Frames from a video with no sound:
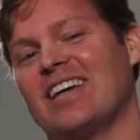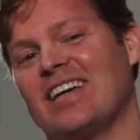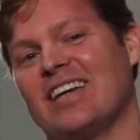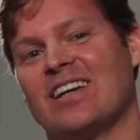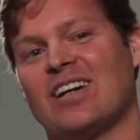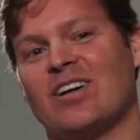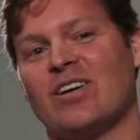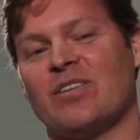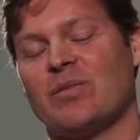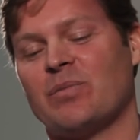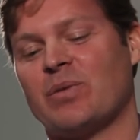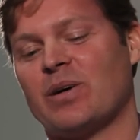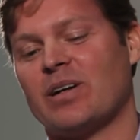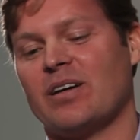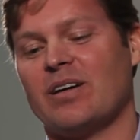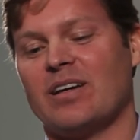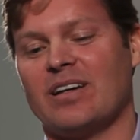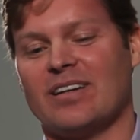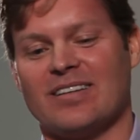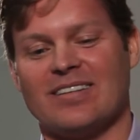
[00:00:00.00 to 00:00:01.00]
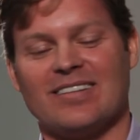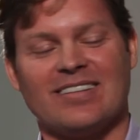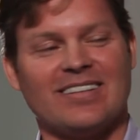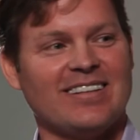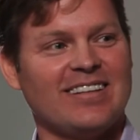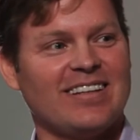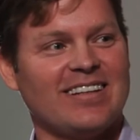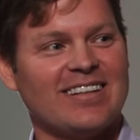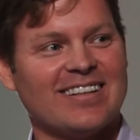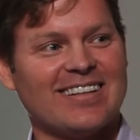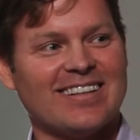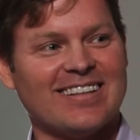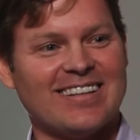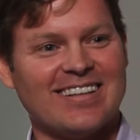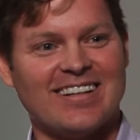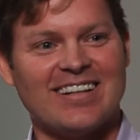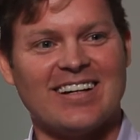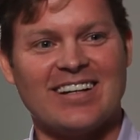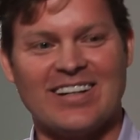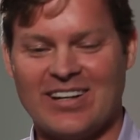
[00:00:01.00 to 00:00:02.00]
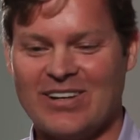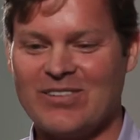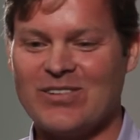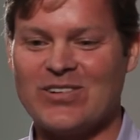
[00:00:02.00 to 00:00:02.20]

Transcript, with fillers: You know, how did It